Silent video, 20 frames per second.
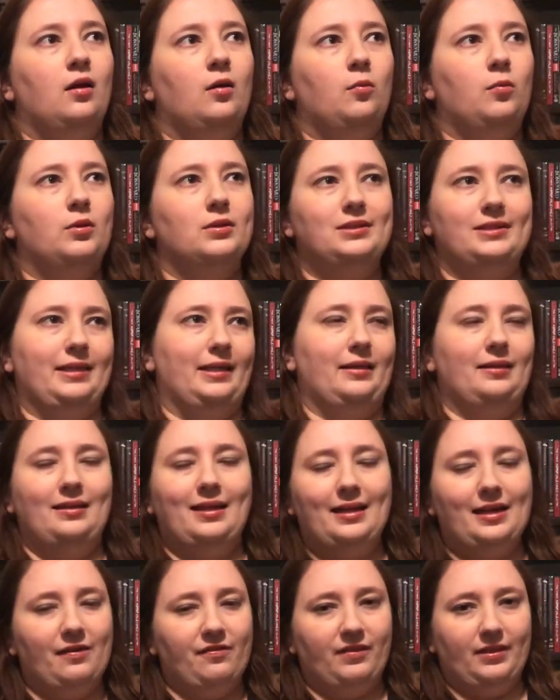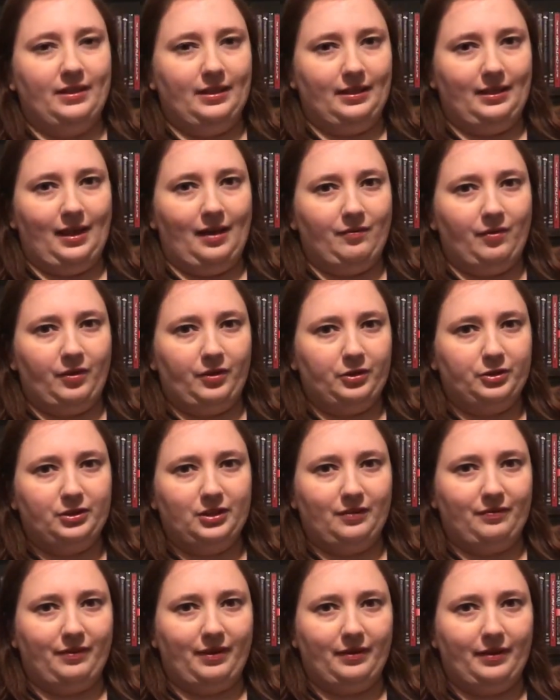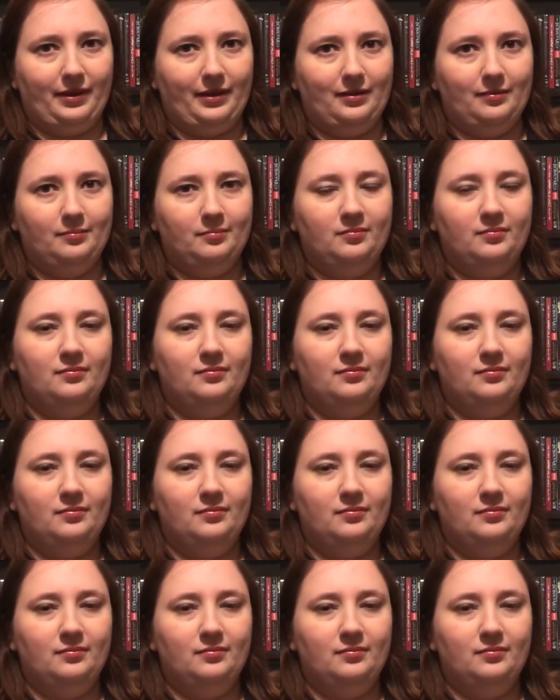we'll see. They definitely didn't have all their stuff out yet.